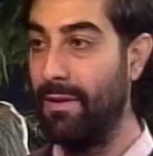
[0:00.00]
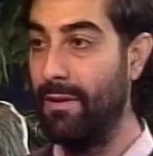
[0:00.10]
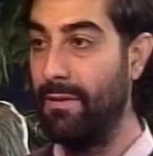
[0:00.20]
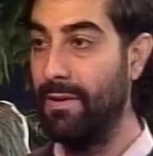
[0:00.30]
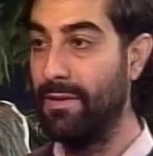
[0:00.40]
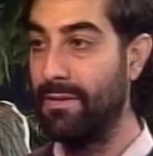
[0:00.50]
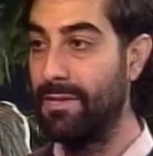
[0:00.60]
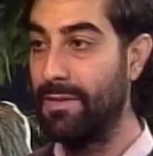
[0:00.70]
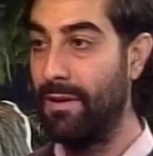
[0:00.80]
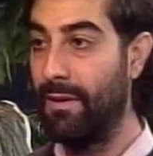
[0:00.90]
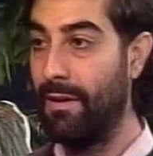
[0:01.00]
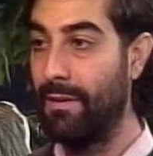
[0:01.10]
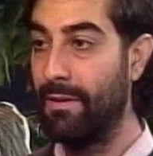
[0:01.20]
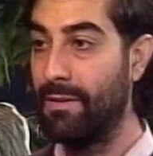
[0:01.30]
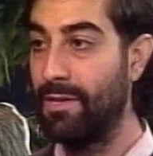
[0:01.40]
unions
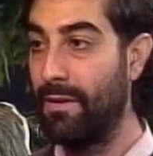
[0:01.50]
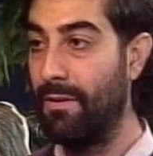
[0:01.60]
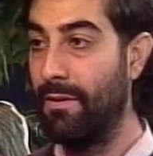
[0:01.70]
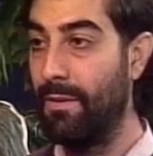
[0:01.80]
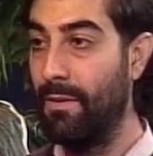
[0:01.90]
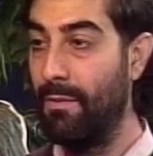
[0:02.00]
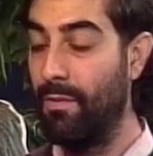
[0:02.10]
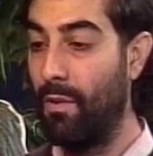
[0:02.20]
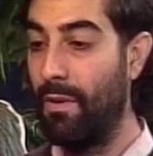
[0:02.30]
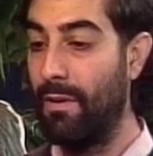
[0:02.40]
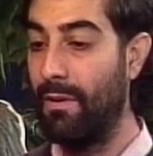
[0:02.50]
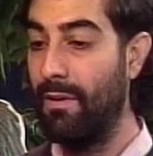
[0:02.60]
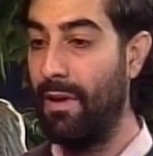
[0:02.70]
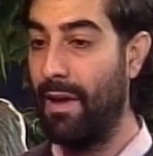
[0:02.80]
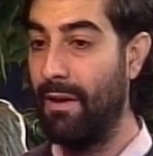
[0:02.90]
along the southern border
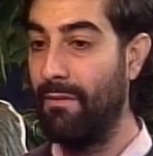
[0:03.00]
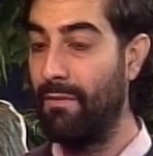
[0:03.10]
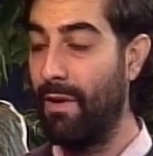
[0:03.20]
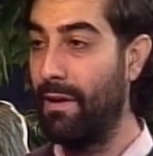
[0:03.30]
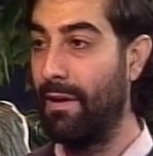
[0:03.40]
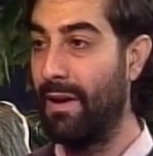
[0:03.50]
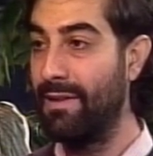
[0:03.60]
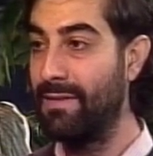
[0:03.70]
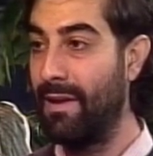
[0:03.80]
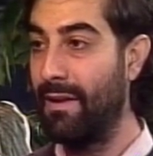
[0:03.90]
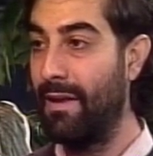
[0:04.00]
have recognized that.